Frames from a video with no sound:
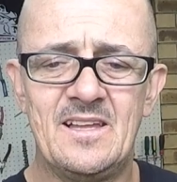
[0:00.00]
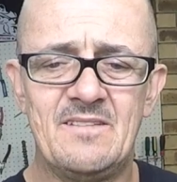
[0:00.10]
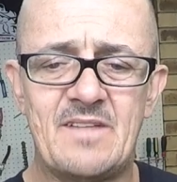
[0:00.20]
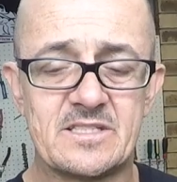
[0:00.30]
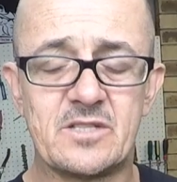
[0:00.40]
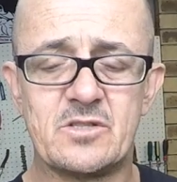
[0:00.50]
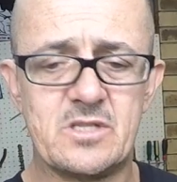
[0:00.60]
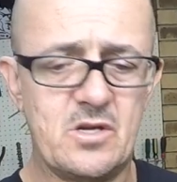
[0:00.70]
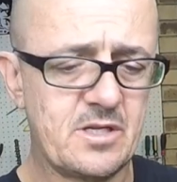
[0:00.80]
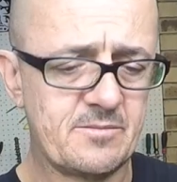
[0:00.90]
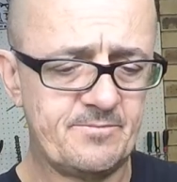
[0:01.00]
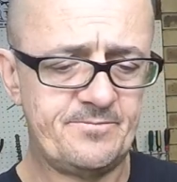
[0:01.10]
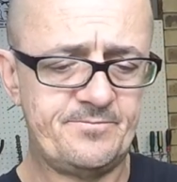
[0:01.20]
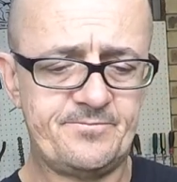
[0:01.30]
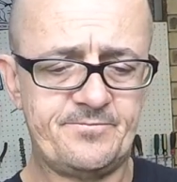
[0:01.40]
That's concerning.
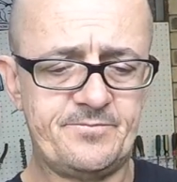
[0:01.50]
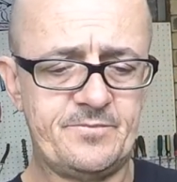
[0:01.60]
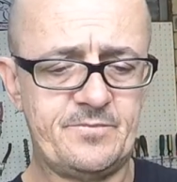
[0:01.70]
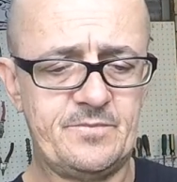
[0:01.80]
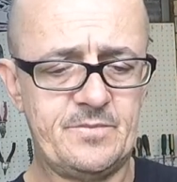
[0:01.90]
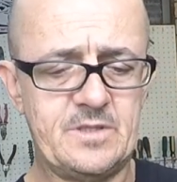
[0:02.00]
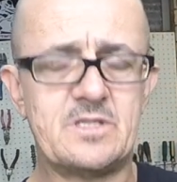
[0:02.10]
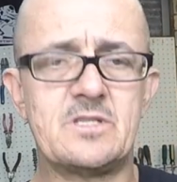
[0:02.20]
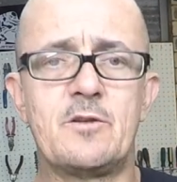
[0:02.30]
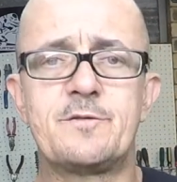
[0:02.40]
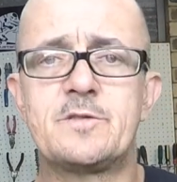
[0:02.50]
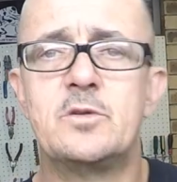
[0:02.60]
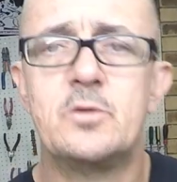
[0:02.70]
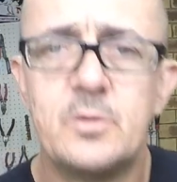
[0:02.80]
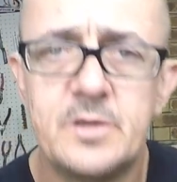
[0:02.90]
This is off
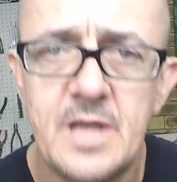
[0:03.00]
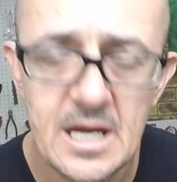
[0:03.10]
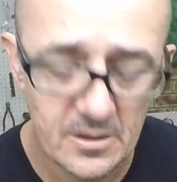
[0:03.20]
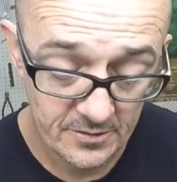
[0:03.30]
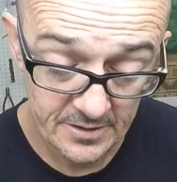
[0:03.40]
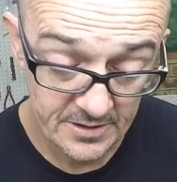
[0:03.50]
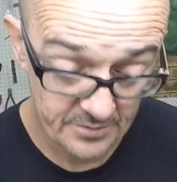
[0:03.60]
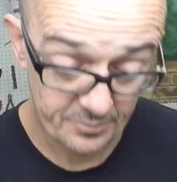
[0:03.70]
to now some